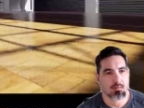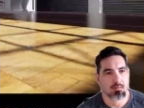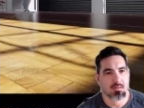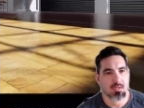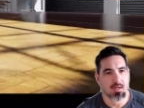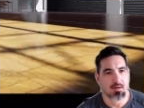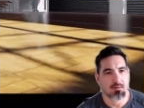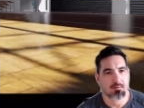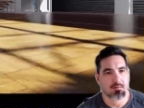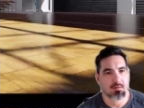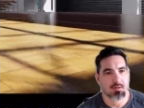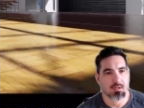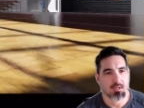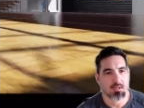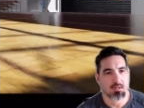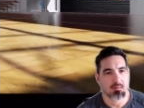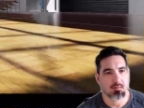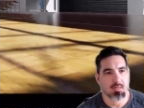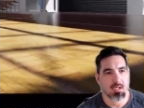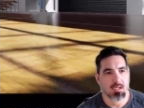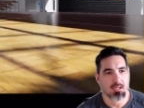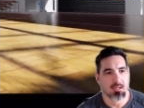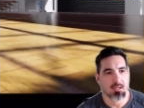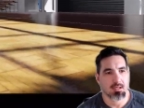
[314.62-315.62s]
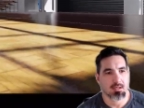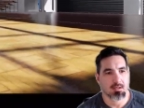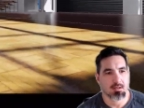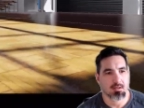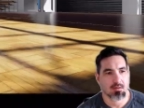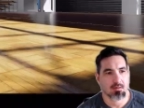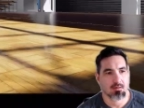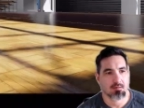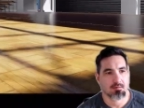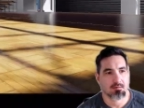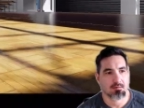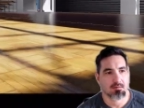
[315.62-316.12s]
definitely made this
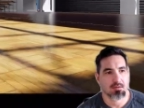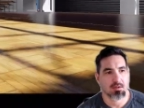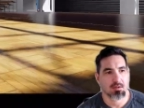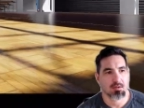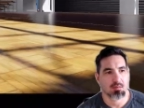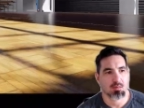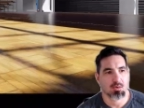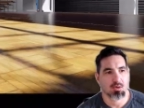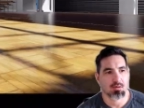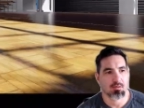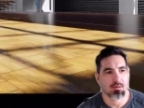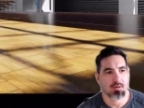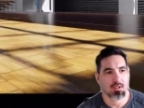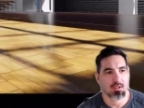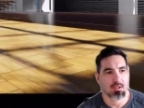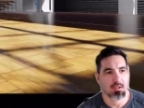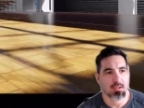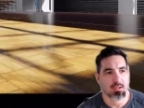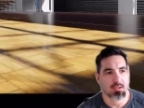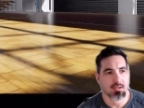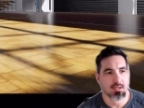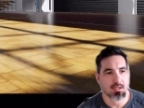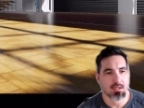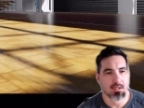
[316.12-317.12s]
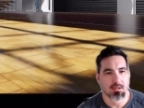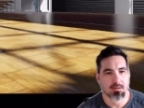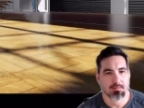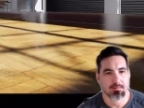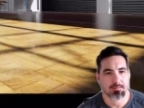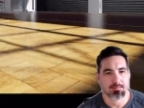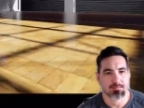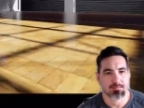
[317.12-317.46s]
feel more realistic.